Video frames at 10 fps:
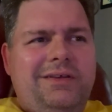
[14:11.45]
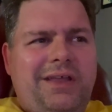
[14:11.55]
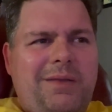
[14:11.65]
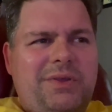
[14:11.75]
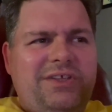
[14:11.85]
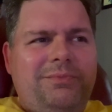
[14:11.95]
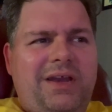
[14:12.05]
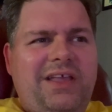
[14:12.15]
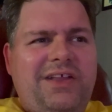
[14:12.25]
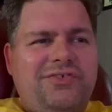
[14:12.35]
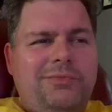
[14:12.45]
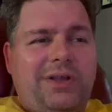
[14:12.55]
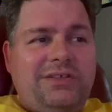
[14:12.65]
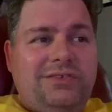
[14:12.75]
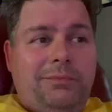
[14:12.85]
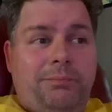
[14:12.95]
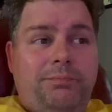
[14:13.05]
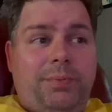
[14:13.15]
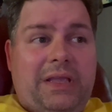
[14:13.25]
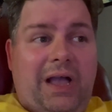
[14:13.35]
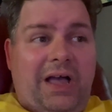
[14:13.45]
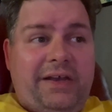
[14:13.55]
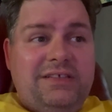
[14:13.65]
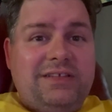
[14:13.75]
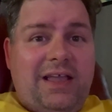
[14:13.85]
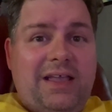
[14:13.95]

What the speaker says: diabetes medication because, to be honest,